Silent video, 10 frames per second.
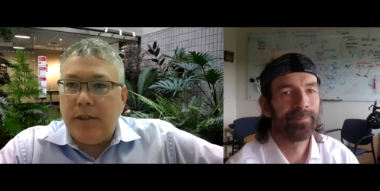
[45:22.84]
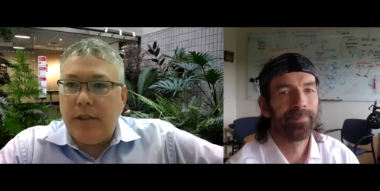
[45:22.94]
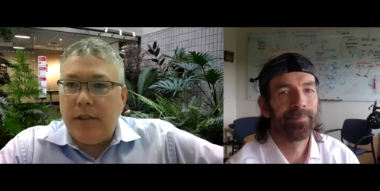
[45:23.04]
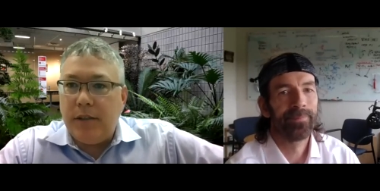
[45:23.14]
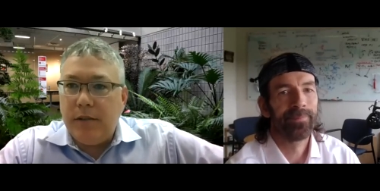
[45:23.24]

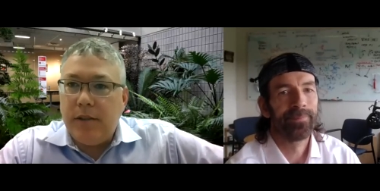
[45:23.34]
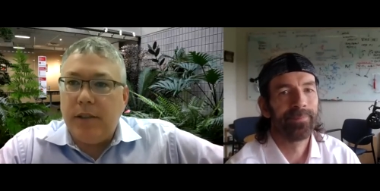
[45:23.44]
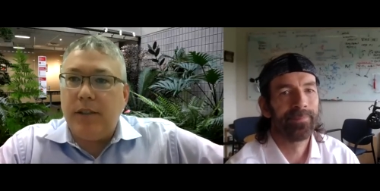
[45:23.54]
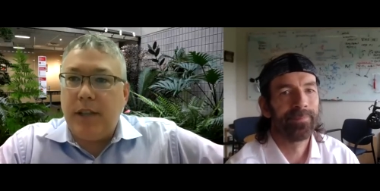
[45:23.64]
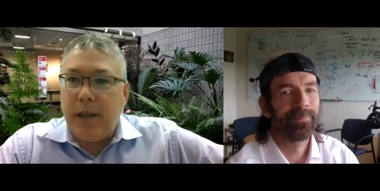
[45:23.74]
Speaker 1: sy
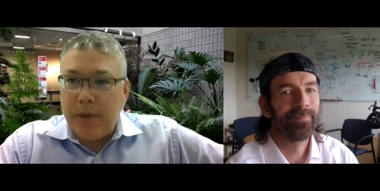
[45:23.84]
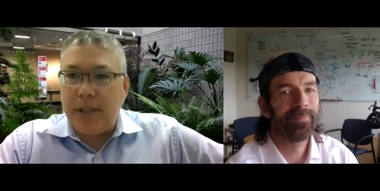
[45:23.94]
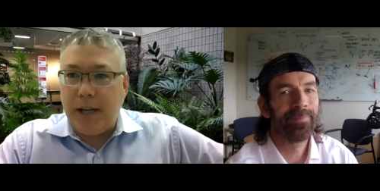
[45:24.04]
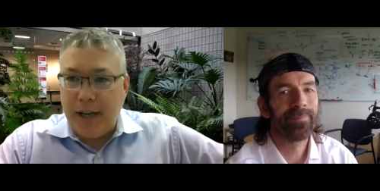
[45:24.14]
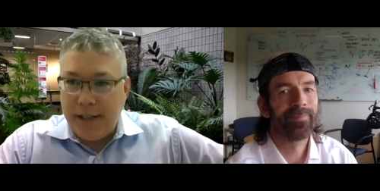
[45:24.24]

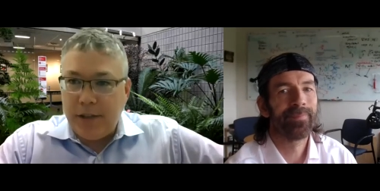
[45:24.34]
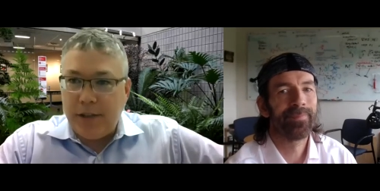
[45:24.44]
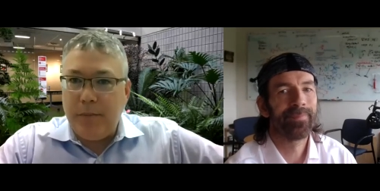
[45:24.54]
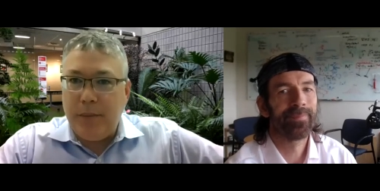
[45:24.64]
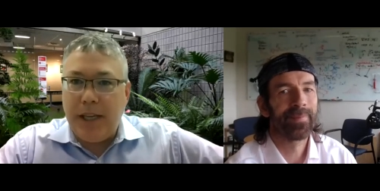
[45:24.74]

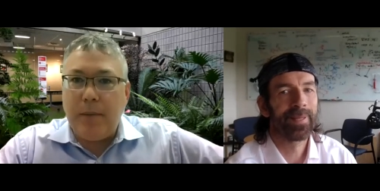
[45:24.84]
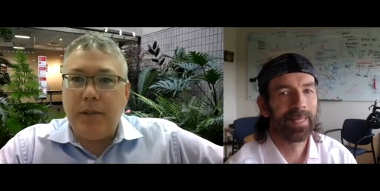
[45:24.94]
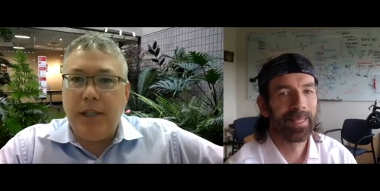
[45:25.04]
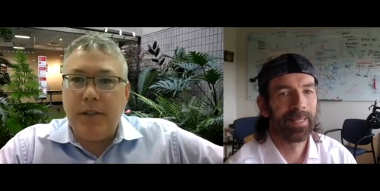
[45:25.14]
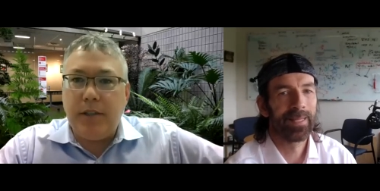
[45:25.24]
systematize
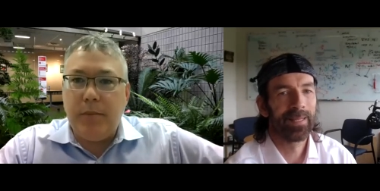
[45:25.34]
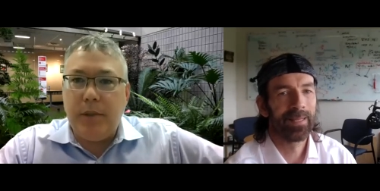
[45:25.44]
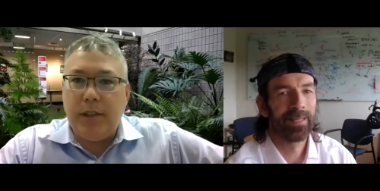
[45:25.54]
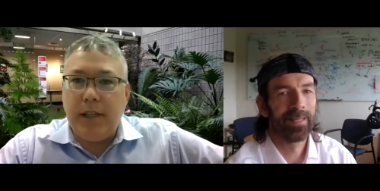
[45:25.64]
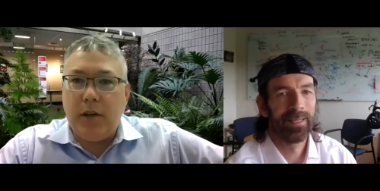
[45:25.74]
metabolites to
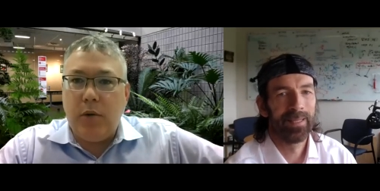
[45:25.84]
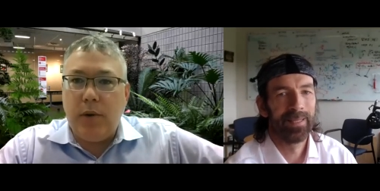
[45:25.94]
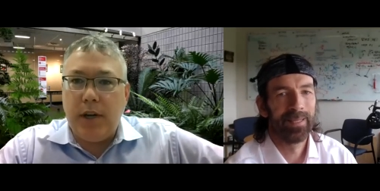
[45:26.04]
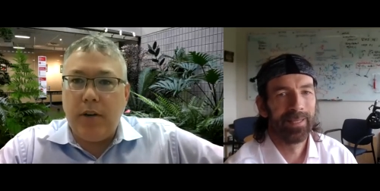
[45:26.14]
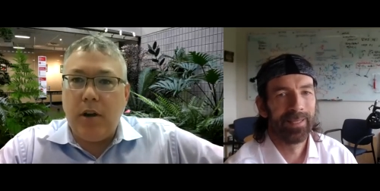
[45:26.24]
build a
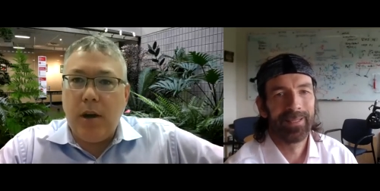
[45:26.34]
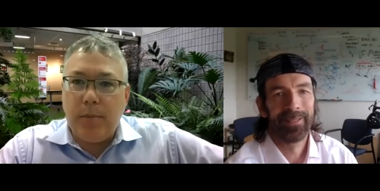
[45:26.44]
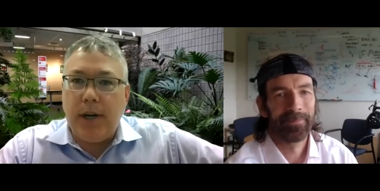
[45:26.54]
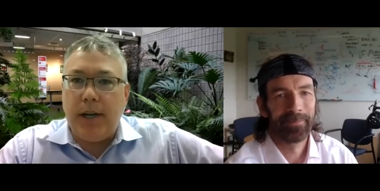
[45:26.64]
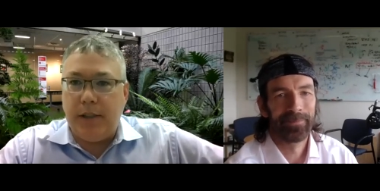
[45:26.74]
coherent
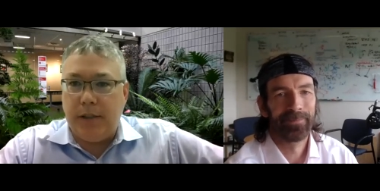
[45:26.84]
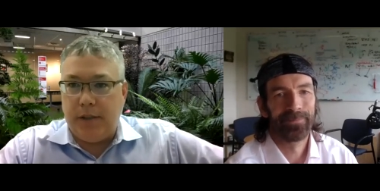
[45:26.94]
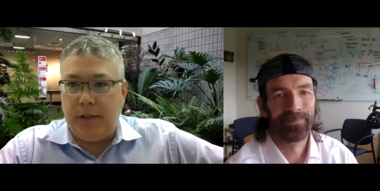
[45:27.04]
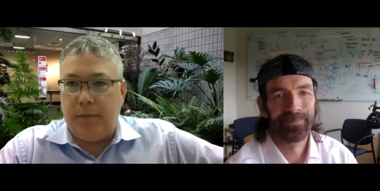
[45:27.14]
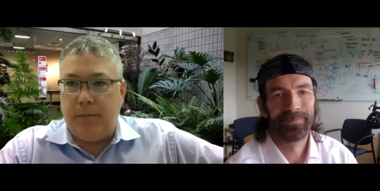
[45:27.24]
operating
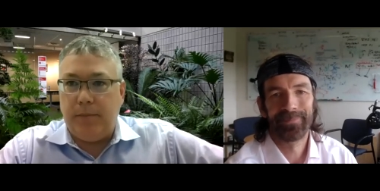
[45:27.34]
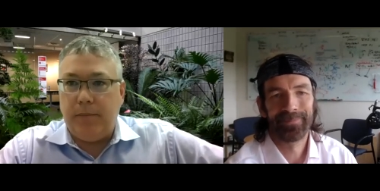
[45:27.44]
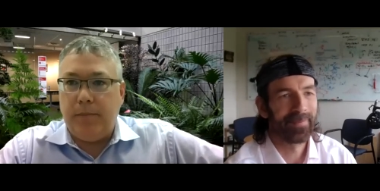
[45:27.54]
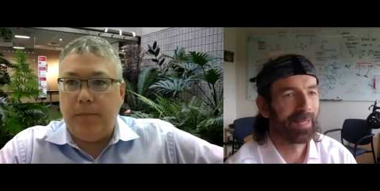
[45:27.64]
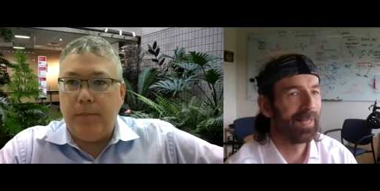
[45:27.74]
system?
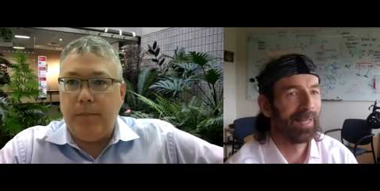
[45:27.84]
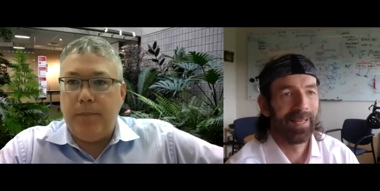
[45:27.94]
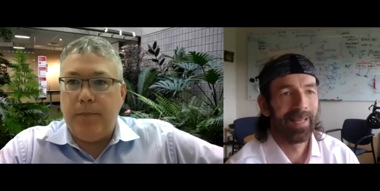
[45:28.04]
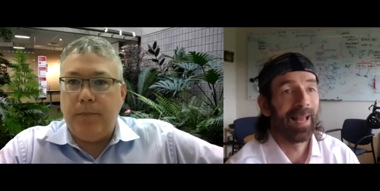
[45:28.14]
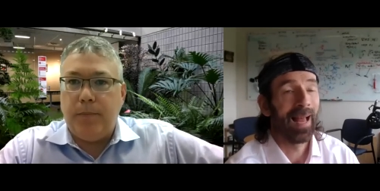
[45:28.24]

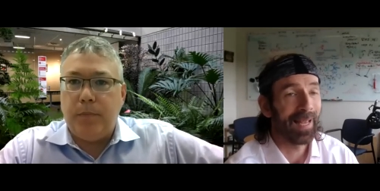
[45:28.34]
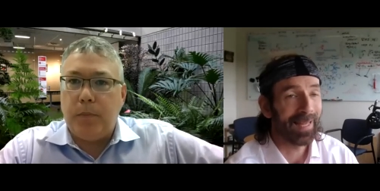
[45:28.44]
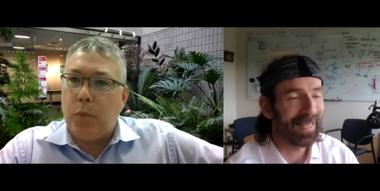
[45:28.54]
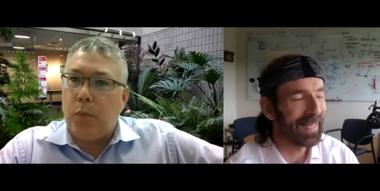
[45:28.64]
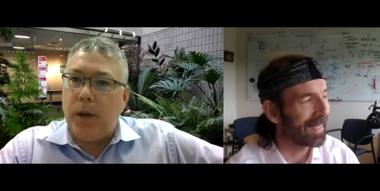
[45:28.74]
Speaker 2: I
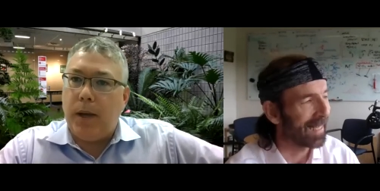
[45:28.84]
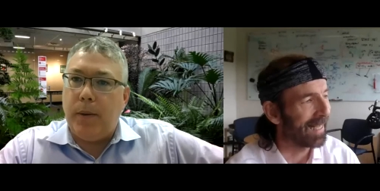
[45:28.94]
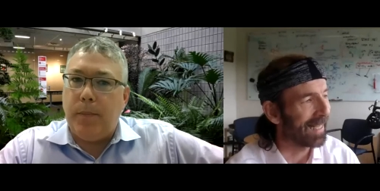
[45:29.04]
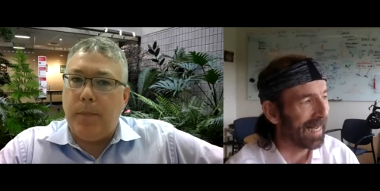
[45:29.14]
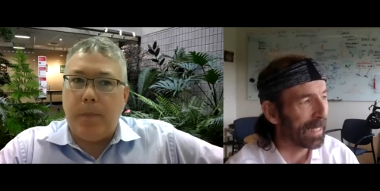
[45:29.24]
think uh,
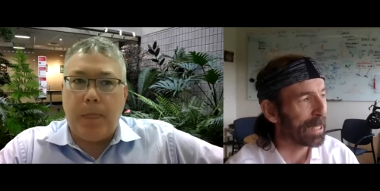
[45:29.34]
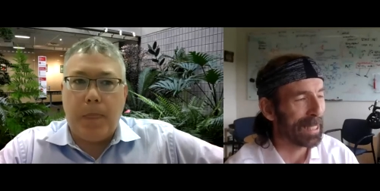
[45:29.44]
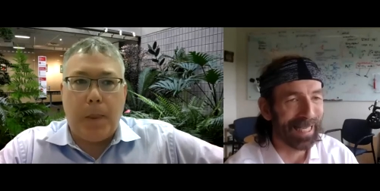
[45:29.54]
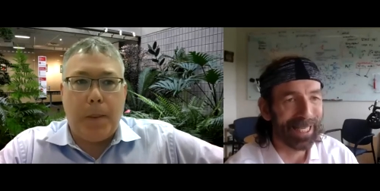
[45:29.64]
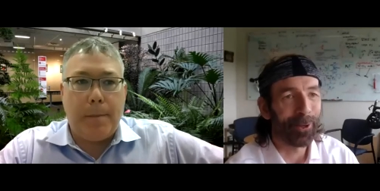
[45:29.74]
it's
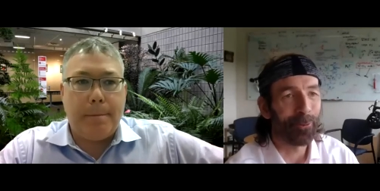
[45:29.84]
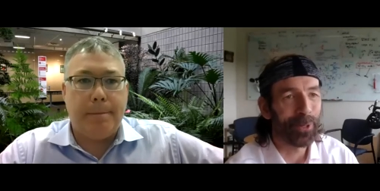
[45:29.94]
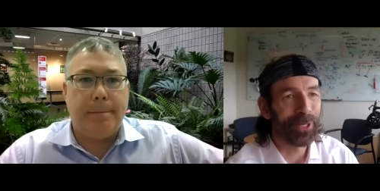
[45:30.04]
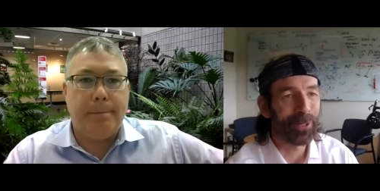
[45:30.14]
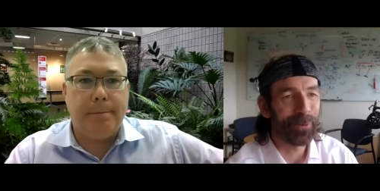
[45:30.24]
still an
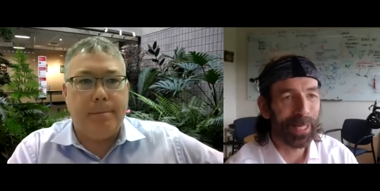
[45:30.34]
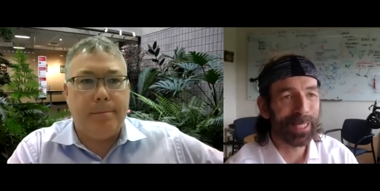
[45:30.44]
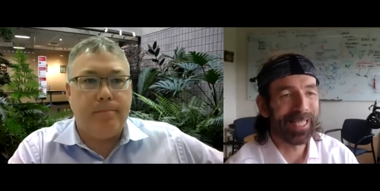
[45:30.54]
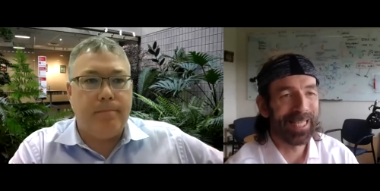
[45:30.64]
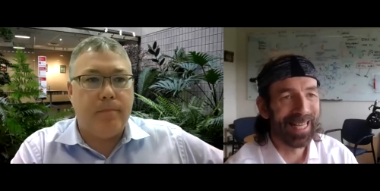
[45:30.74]
open
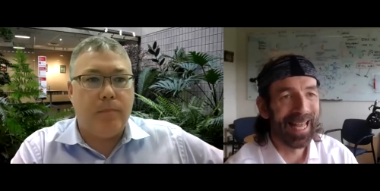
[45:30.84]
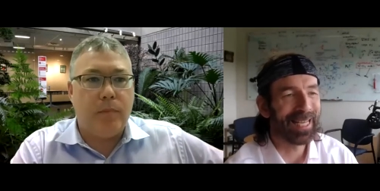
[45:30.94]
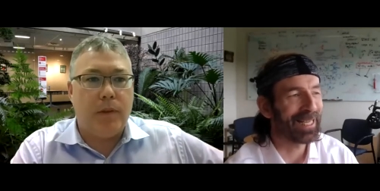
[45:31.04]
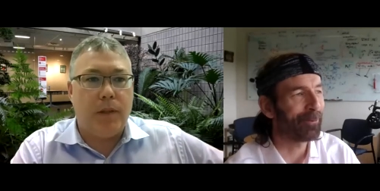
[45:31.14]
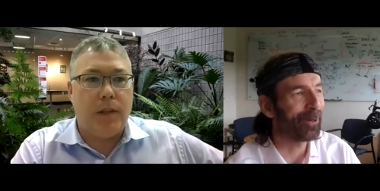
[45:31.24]
question,
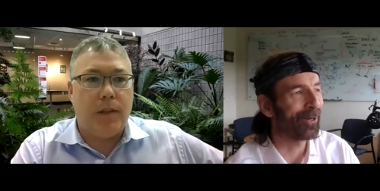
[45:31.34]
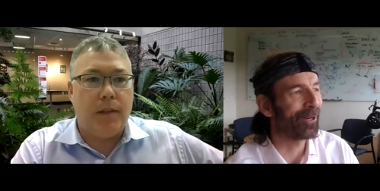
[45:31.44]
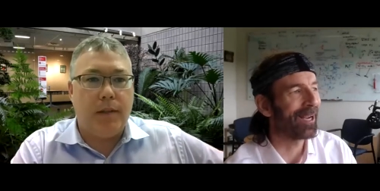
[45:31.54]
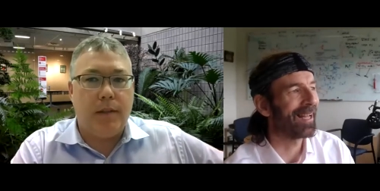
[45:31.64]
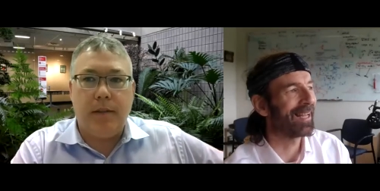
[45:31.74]
and we're
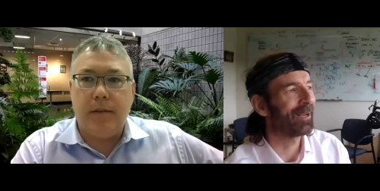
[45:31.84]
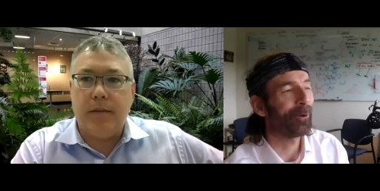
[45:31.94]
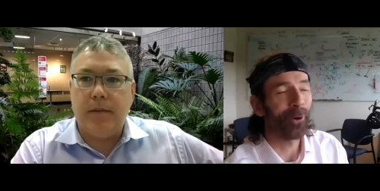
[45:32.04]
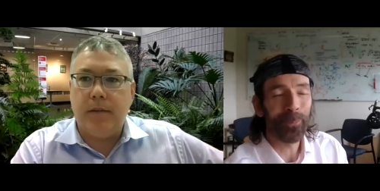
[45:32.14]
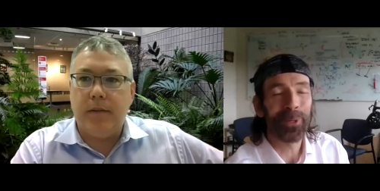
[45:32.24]
uh,
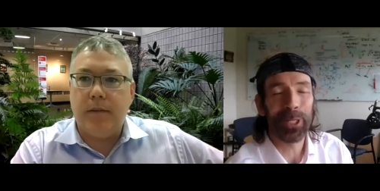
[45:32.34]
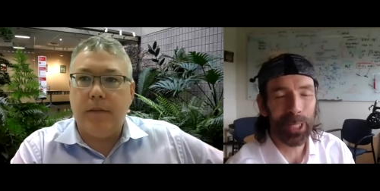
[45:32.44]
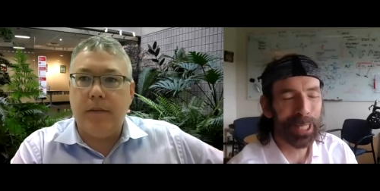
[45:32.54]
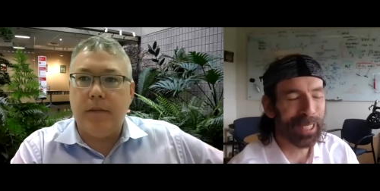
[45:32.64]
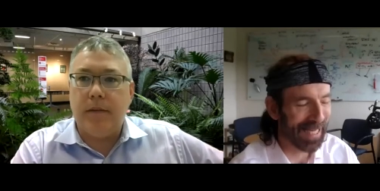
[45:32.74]
we're open to
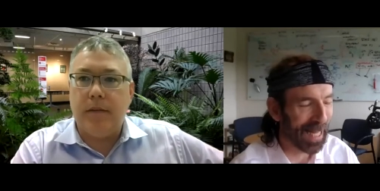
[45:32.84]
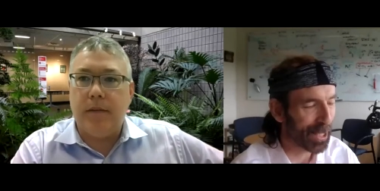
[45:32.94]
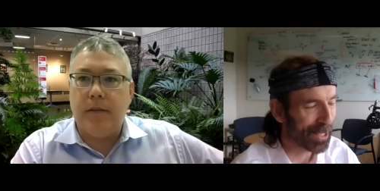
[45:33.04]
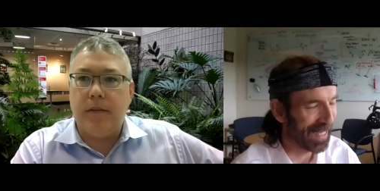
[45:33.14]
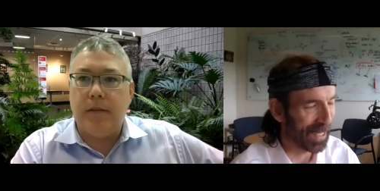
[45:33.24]

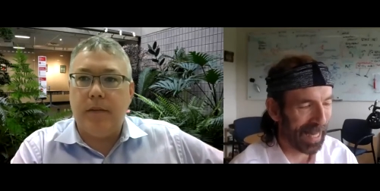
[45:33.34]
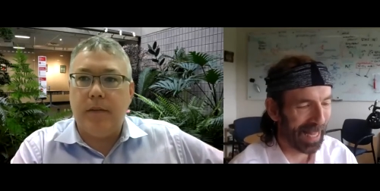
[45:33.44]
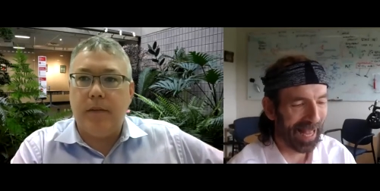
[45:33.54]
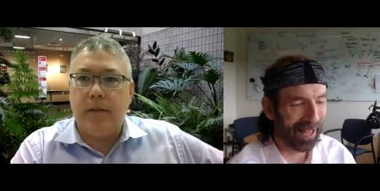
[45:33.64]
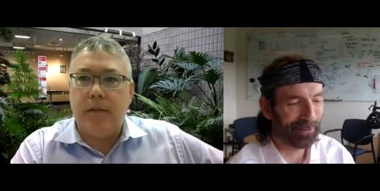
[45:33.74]
suggestions. I
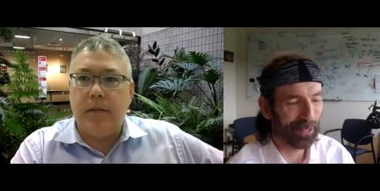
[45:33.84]
have to